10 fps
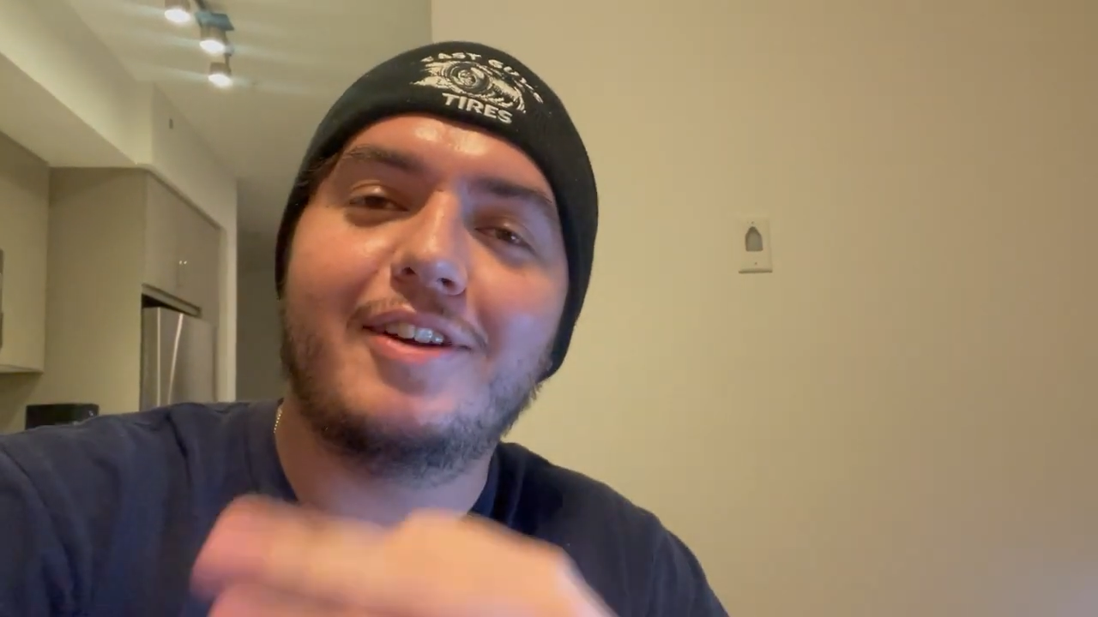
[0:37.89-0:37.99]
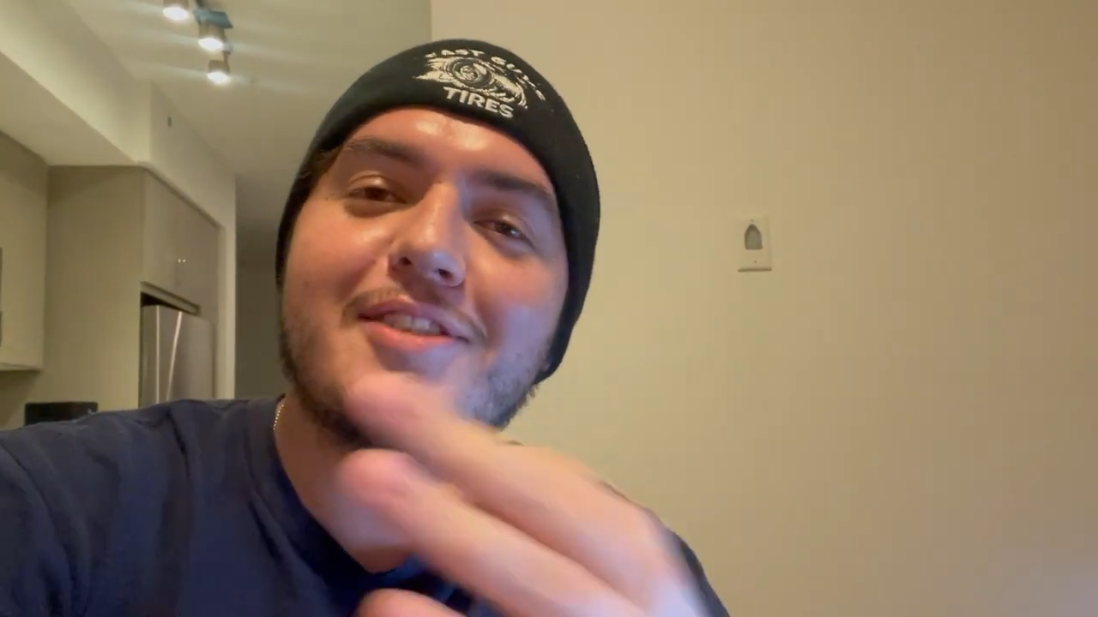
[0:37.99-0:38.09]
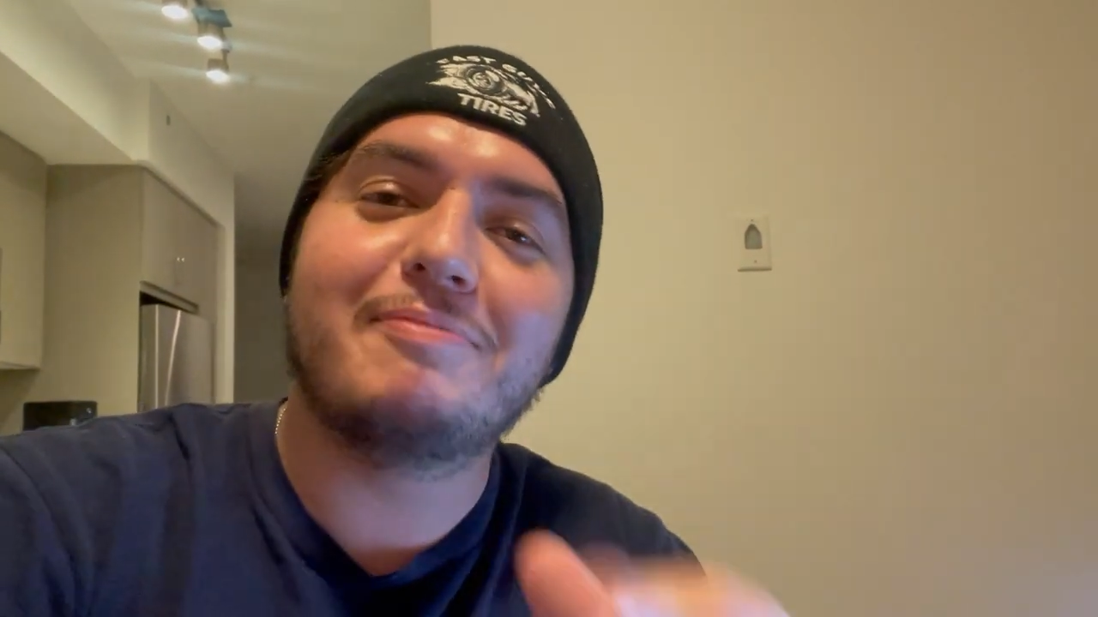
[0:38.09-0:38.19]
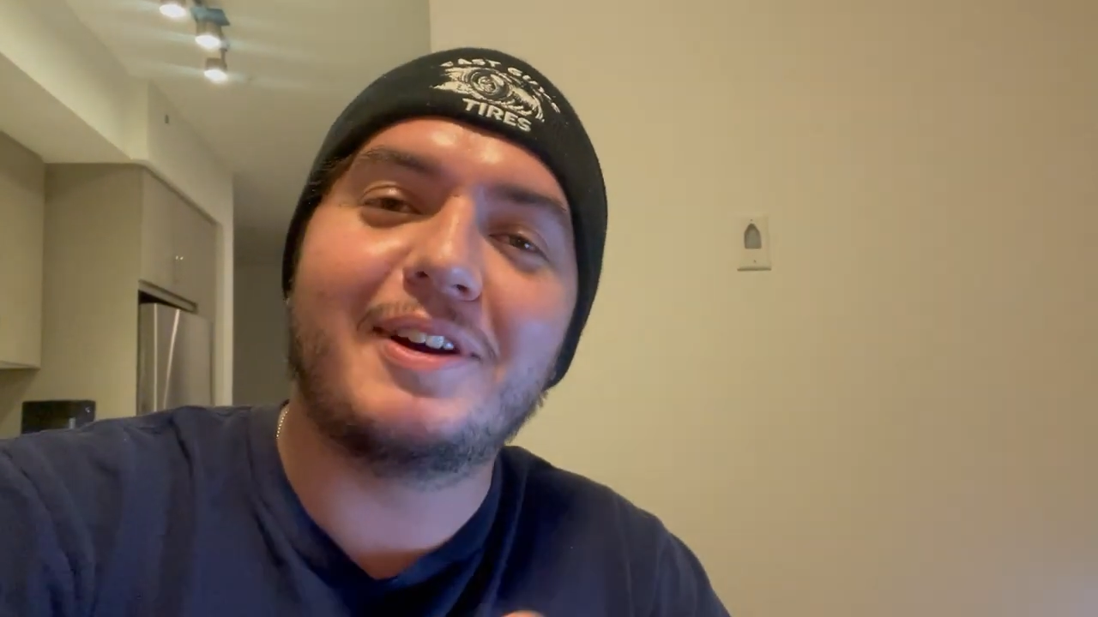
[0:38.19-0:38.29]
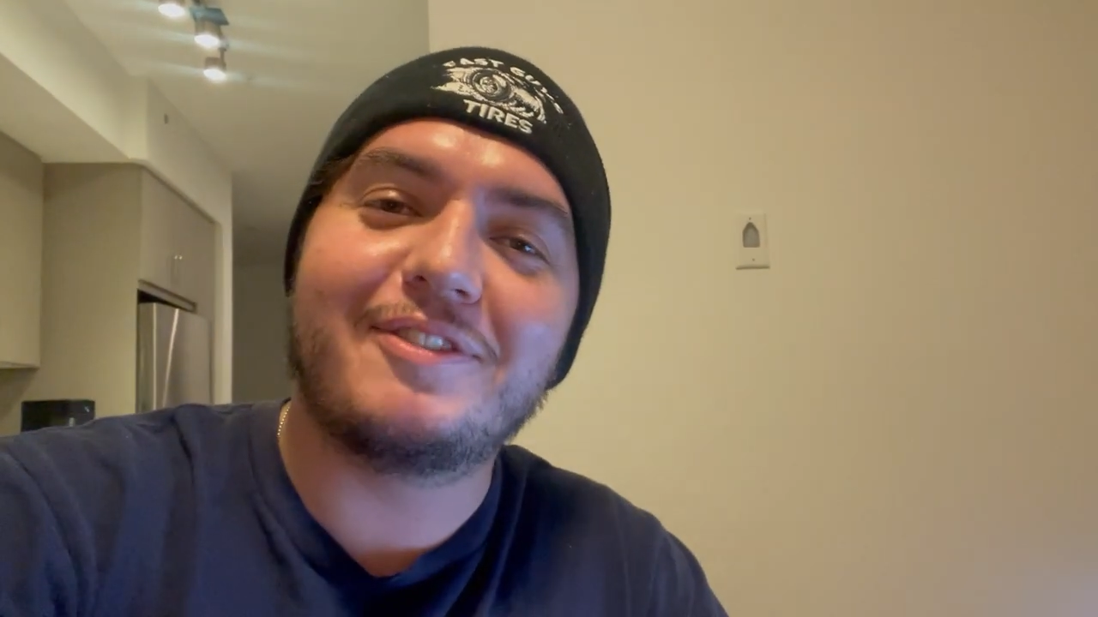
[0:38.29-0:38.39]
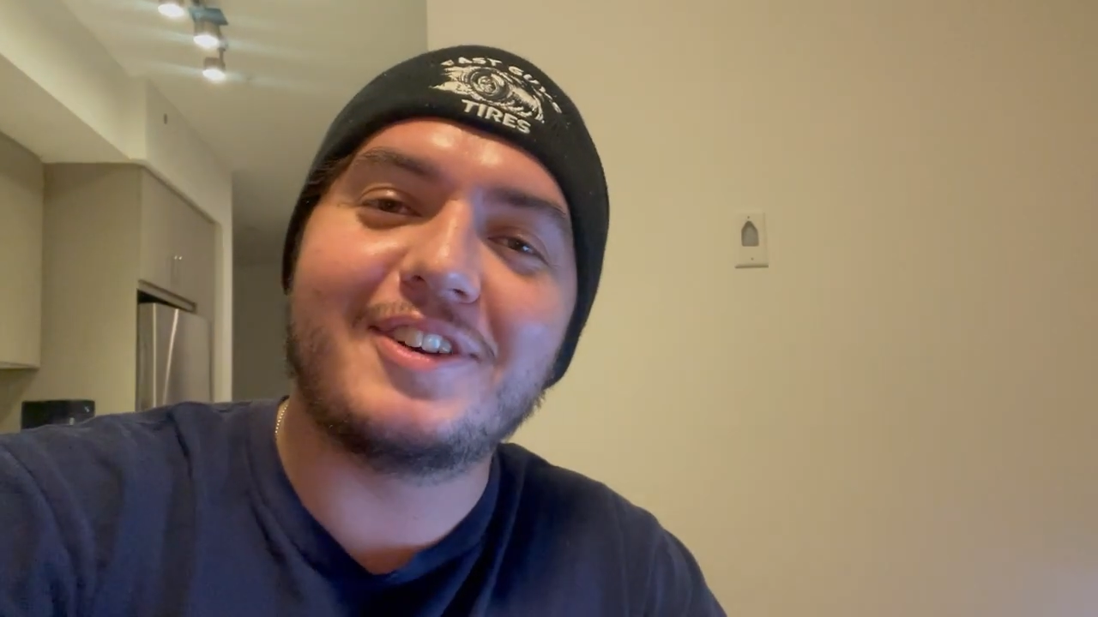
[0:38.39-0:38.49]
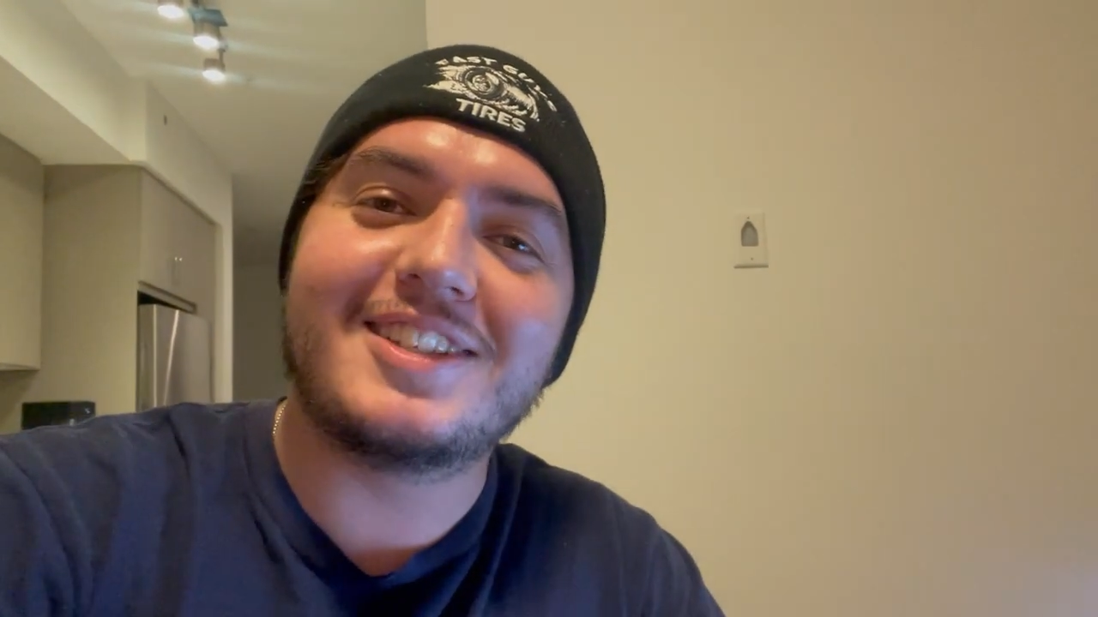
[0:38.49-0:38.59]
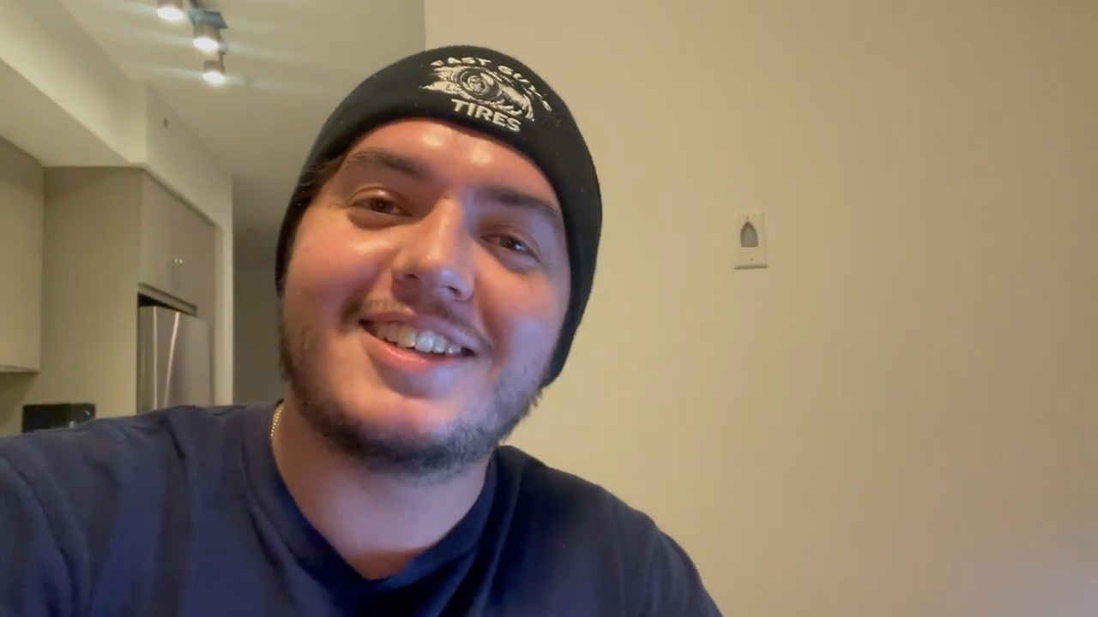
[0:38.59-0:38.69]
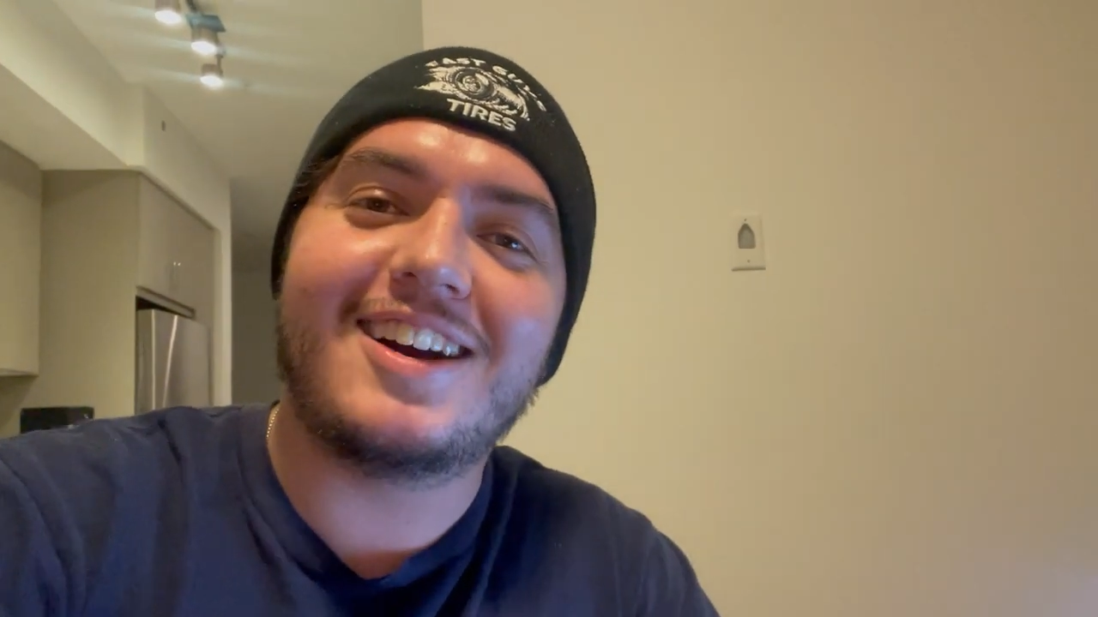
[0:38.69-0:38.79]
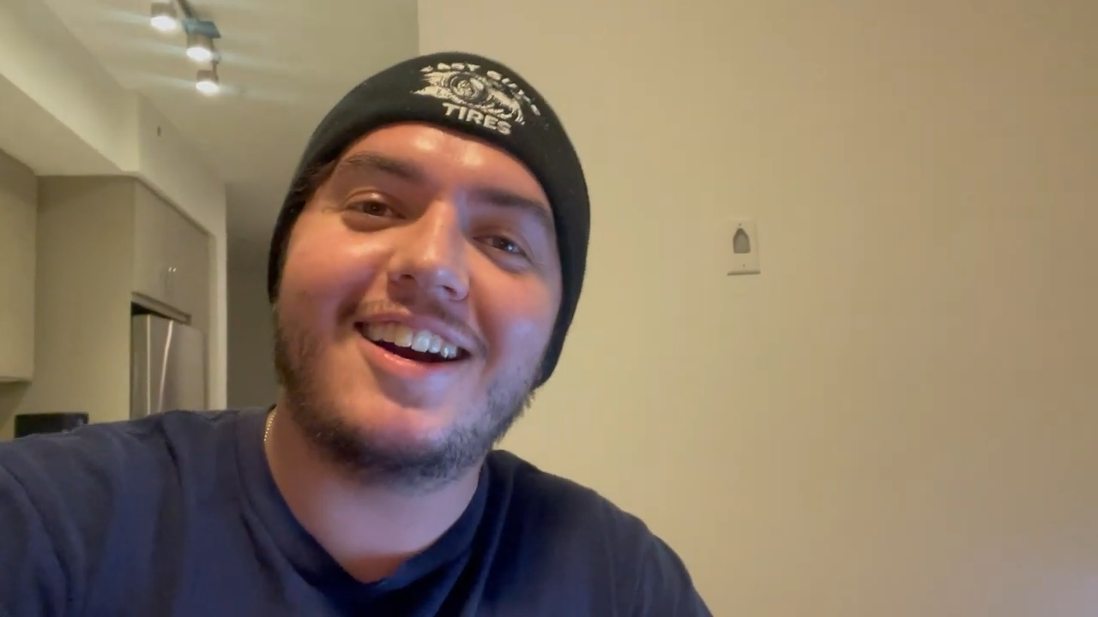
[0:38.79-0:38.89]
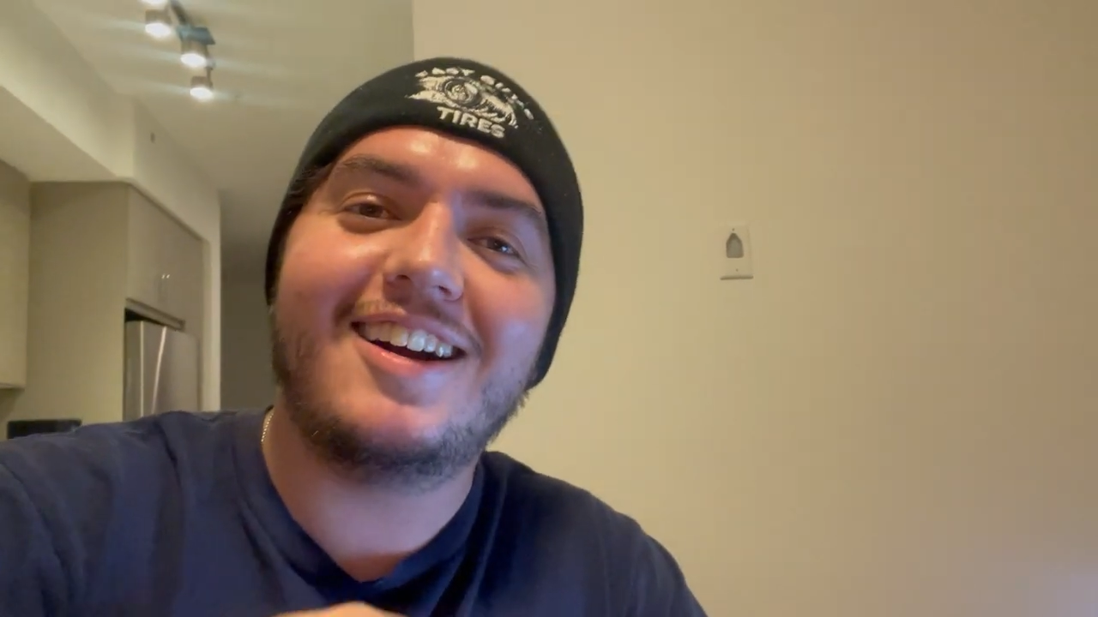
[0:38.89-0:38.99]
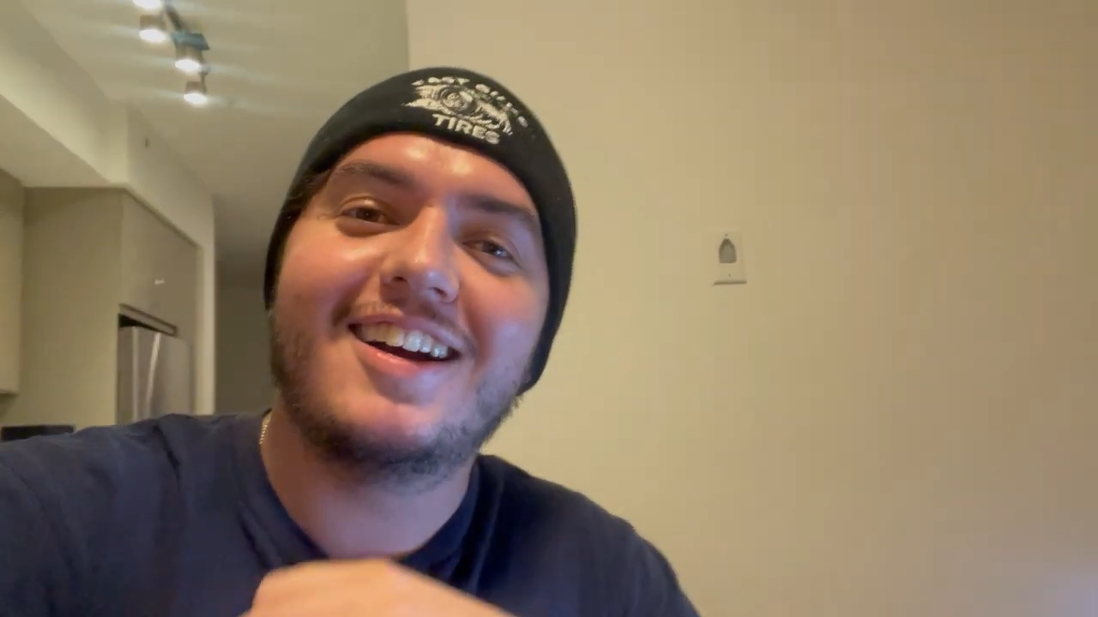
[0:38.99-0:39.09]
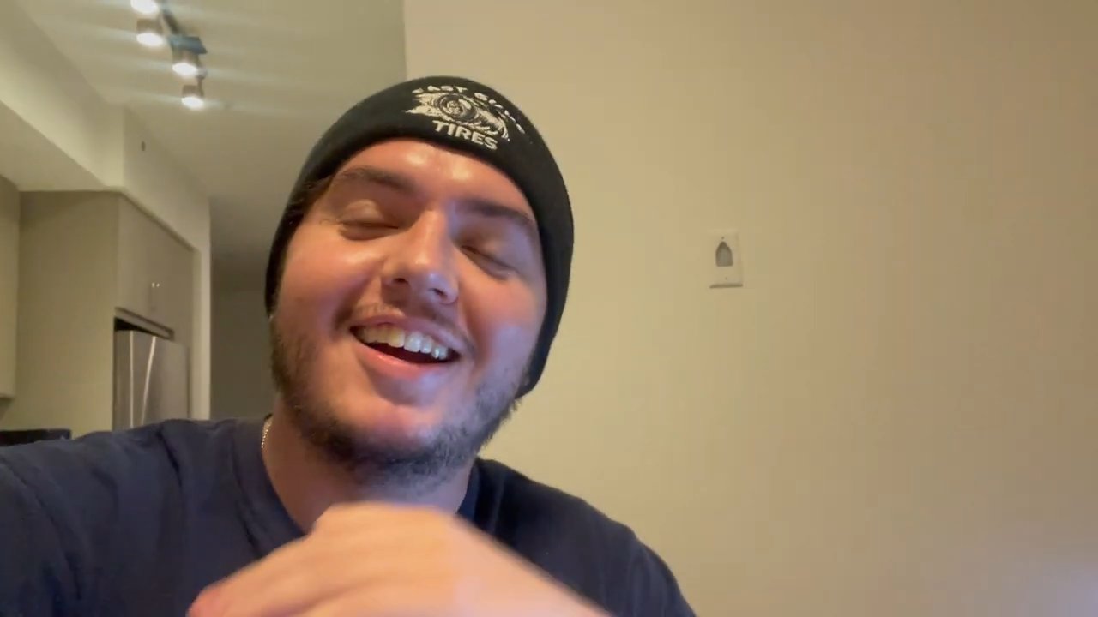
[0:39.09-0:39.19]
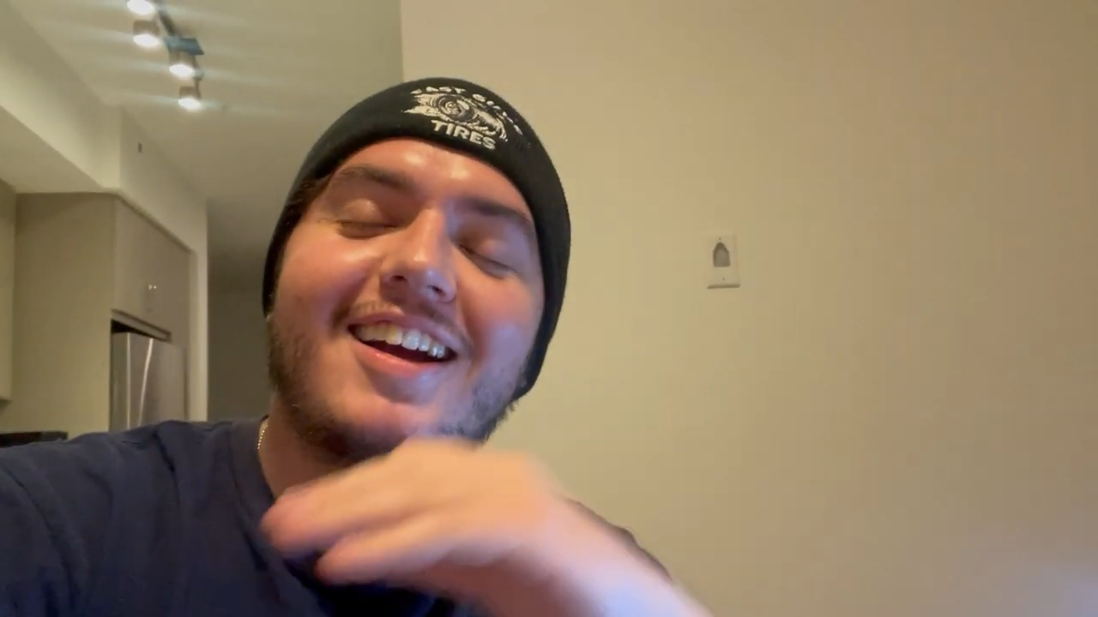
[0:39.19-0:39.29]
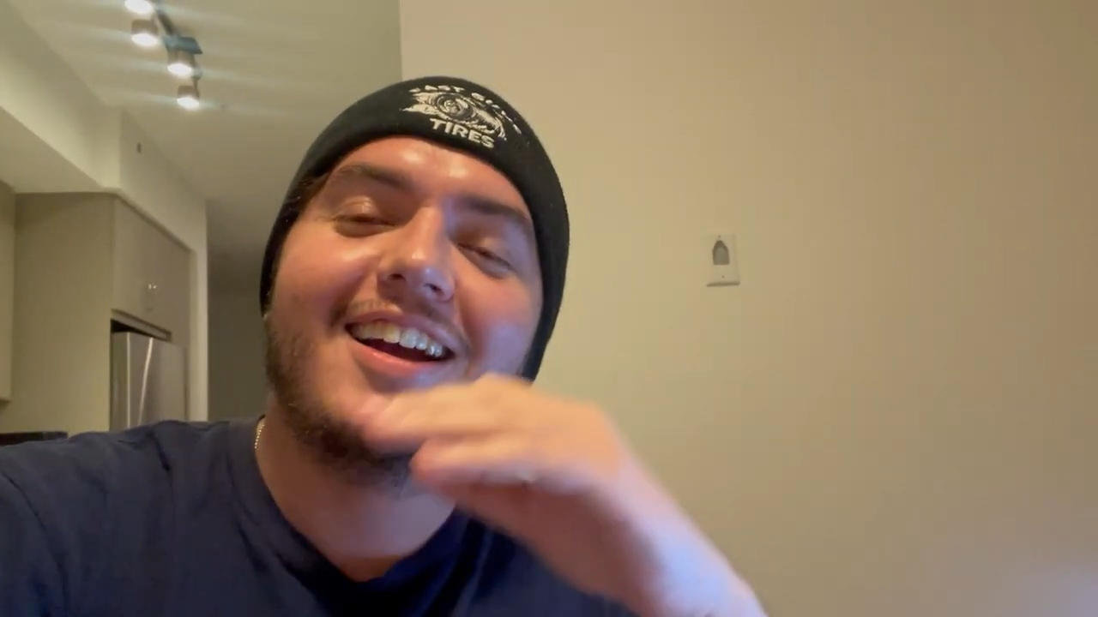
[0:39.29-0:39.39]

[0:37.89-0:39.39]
It was my first car.